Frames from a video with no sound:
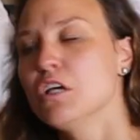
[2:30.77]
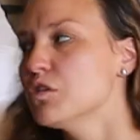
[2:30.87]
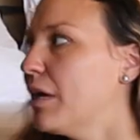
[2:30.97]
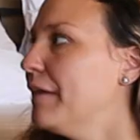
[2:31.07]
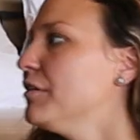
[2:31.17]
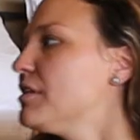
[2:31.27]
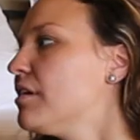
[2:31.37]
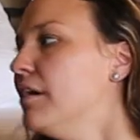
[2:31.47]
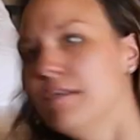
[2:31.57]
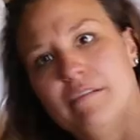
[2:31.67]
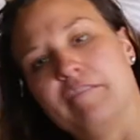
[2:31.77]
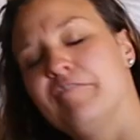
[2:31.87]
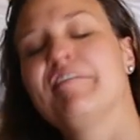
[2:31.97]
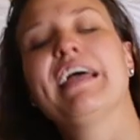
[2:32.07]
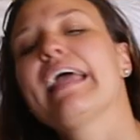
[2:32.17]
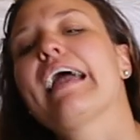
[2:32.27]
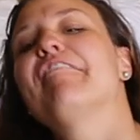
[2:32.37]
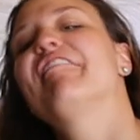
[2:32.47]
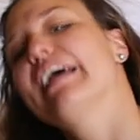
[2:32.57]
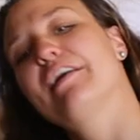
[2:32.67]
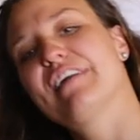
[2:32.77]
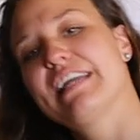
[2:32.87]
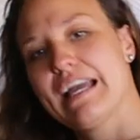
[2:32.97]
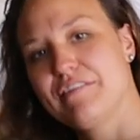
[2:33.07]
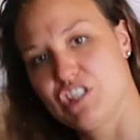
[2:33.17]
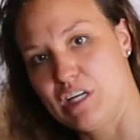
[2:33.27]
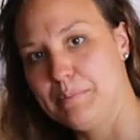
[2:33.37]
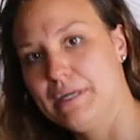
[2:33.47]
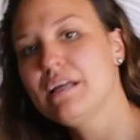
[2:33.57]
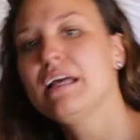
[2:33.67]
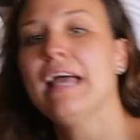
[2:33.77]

So I was wearing a very, very heavy jumper,